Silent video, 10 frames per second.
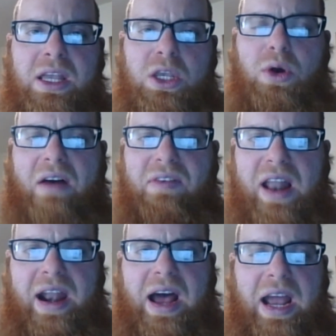you have a
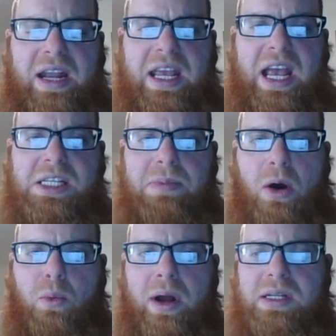lot of ideas
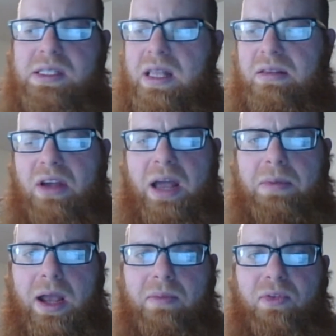but once the
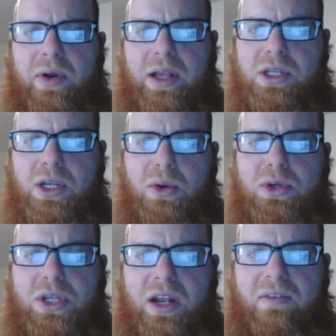time come for
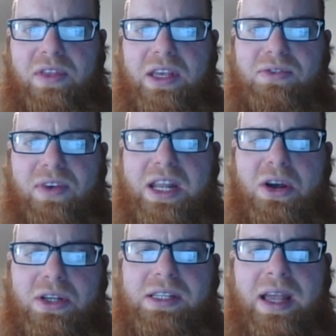execution of these
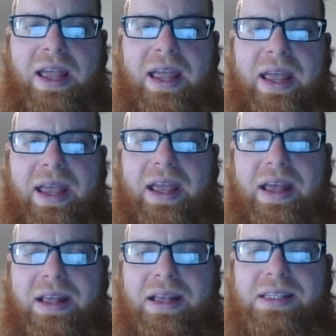videos
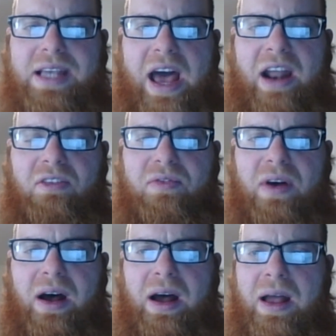it's kind
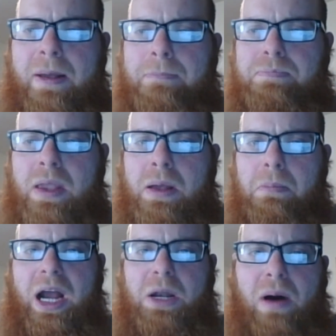of uh,
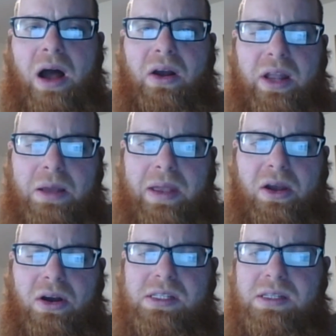mind-boggling
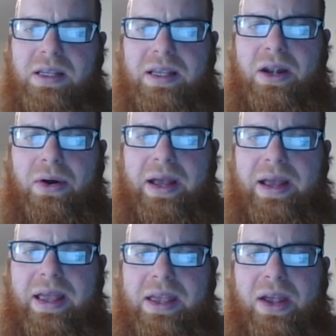because you know
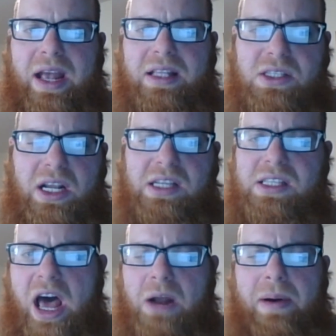you get
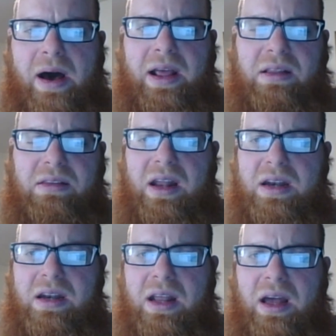stressed out about it
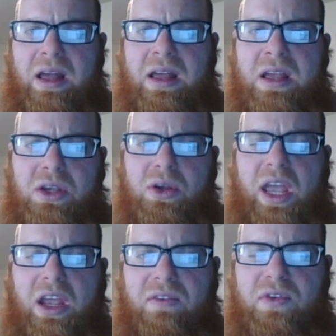and uh, you
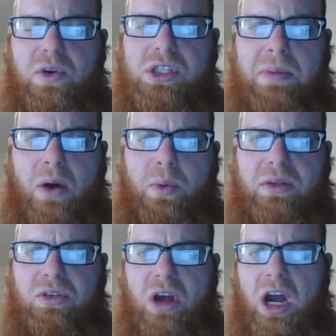get confused about
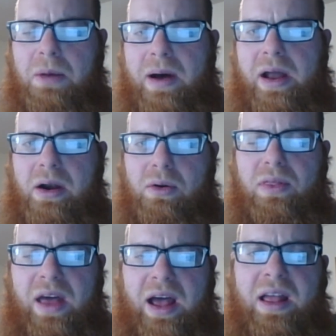what to talk about and
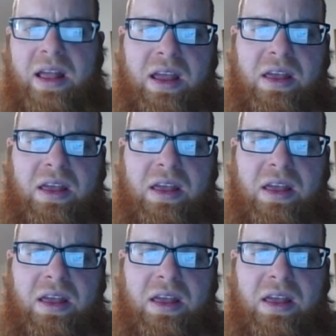all that